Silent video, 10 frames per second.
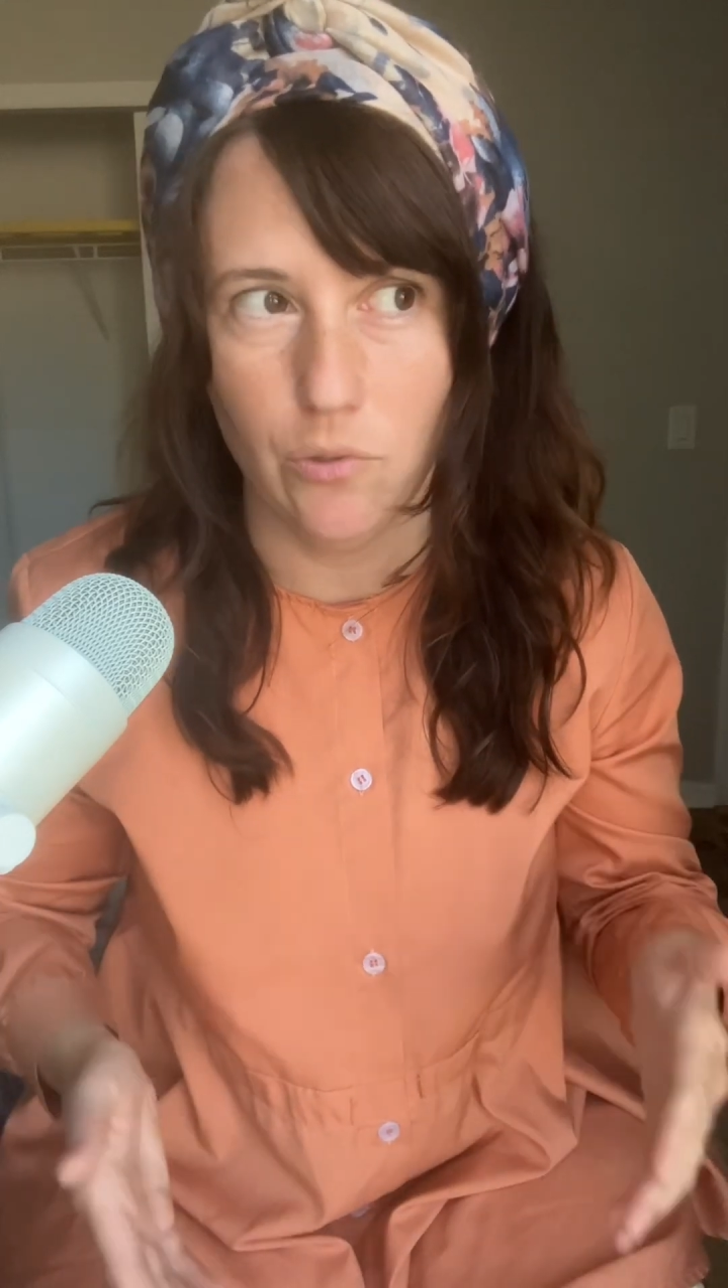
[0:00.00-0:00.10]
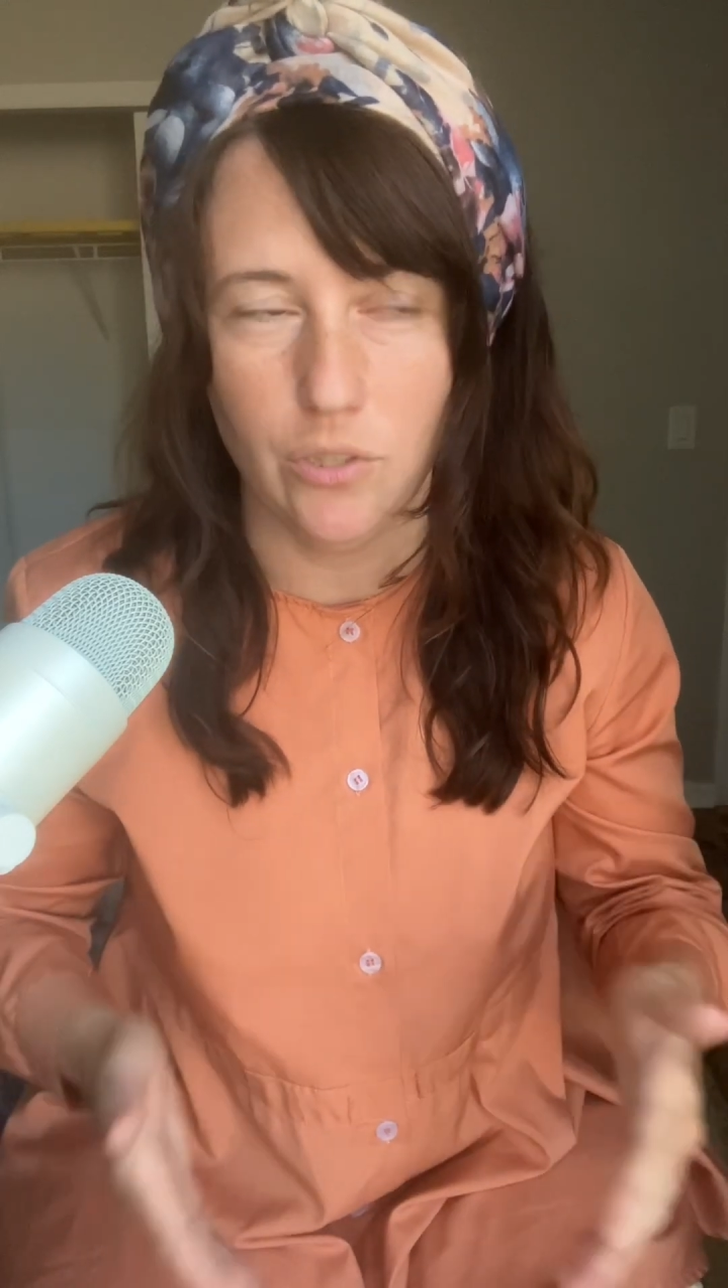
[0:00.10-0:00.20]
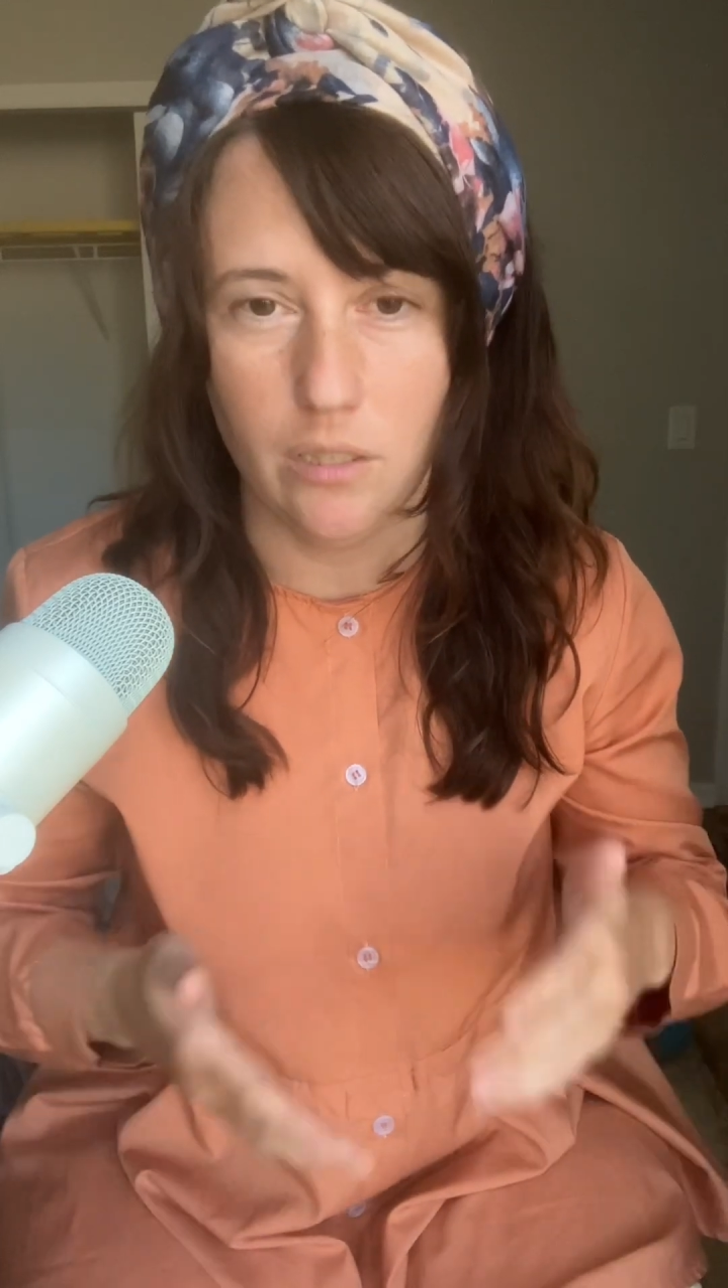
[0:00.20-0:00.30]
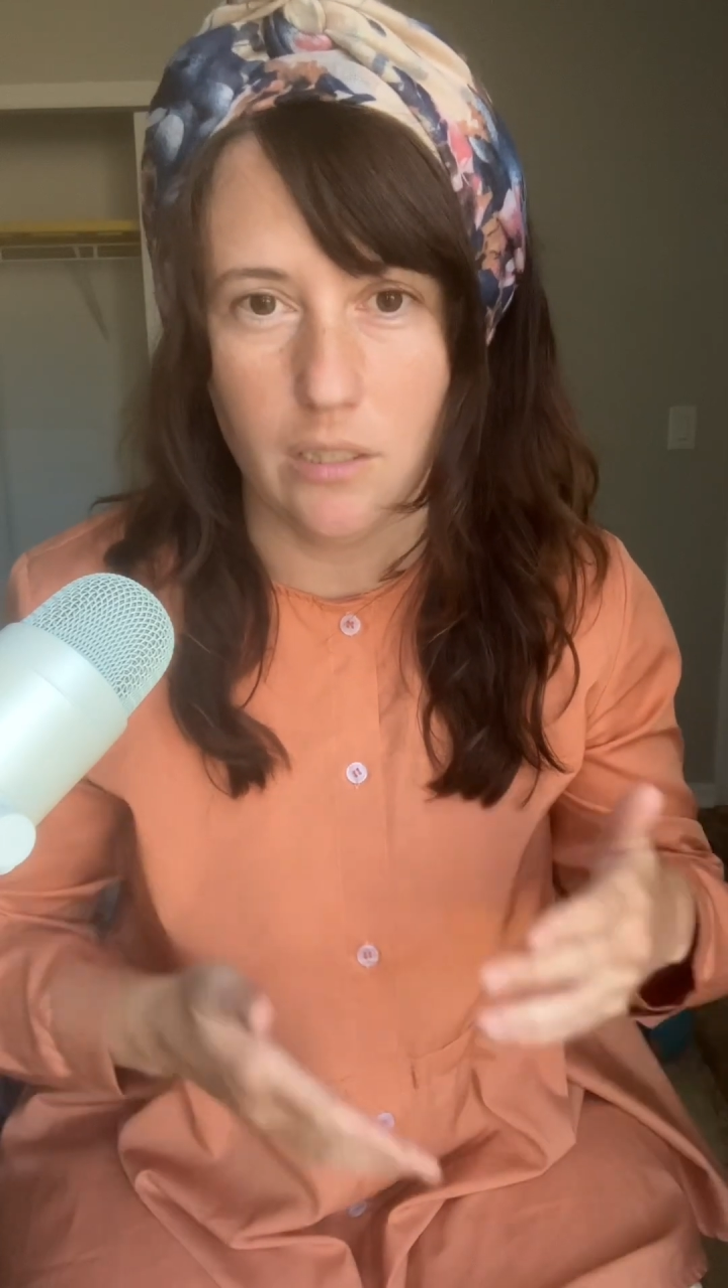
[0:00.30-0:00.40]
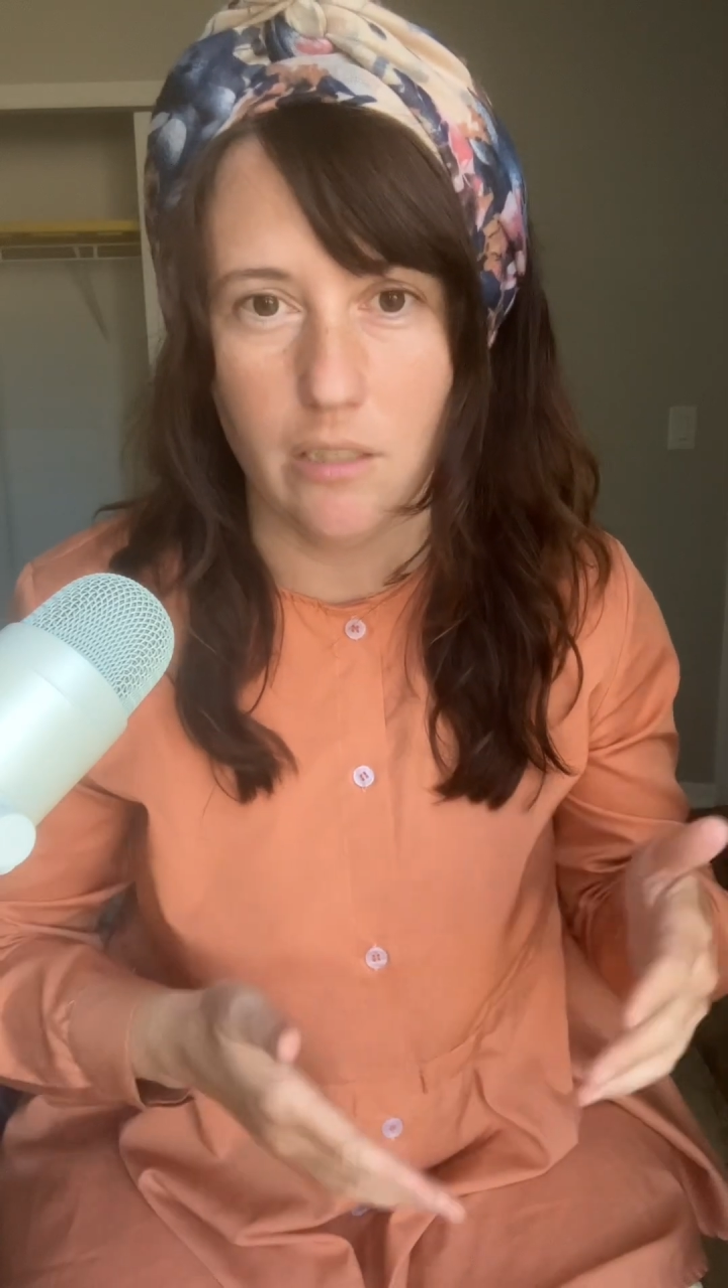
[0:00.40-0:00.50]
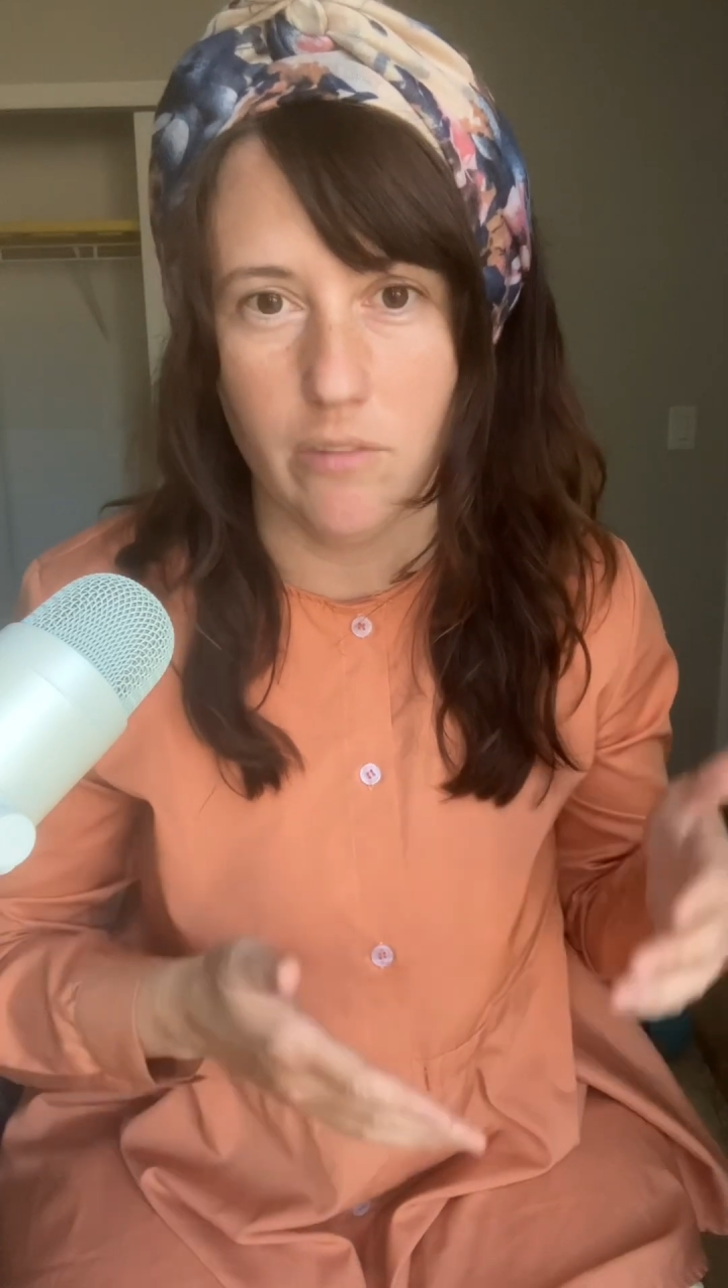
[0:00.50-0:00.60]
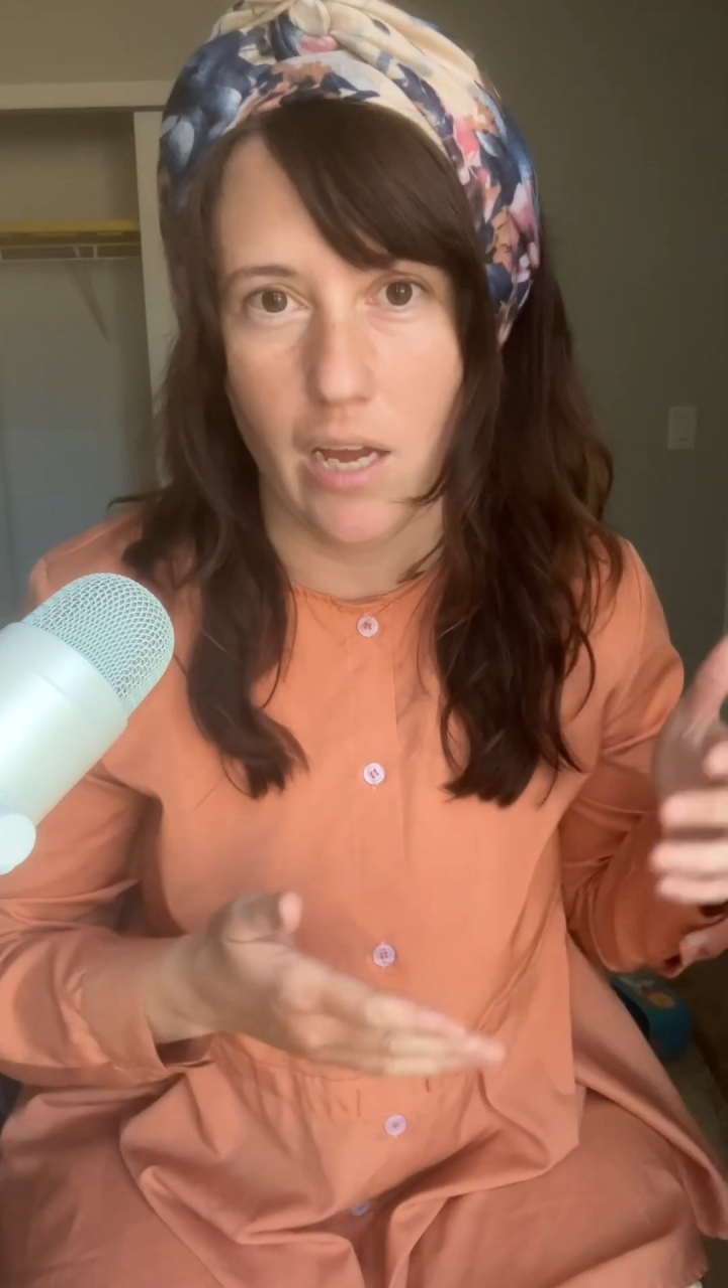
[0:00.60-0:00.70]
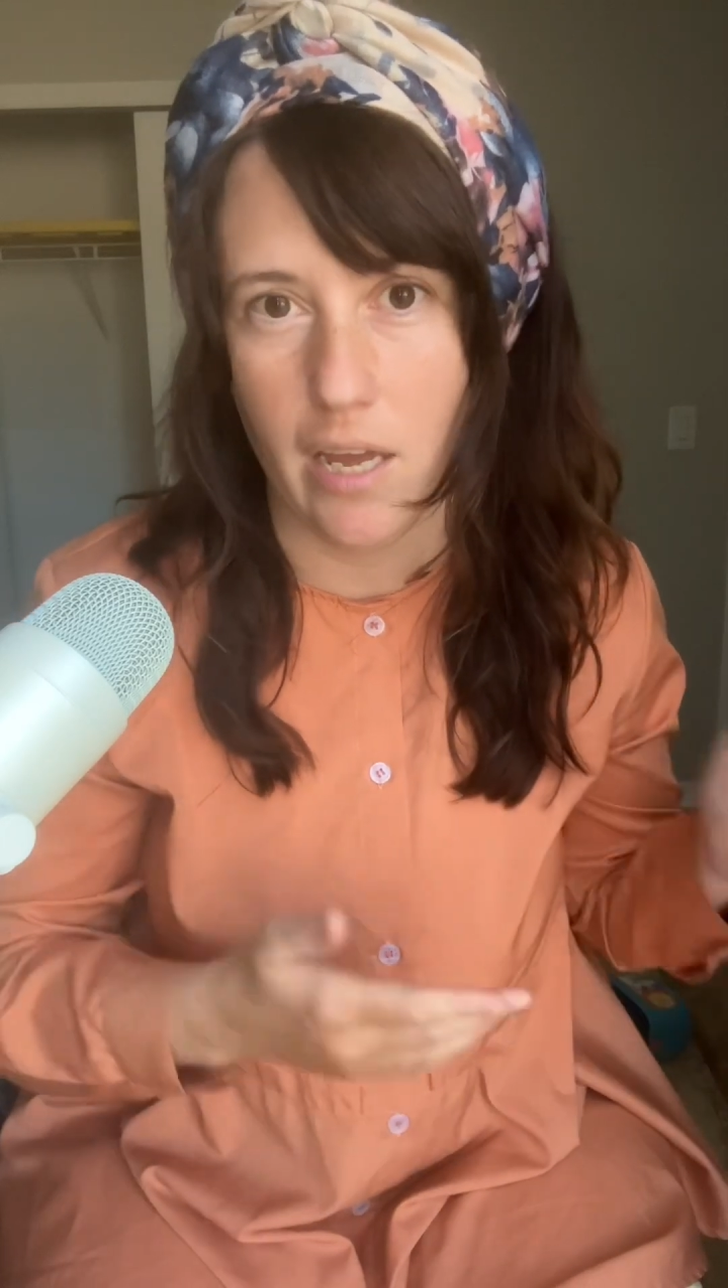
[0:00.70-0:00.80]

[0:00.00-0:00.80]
to leave the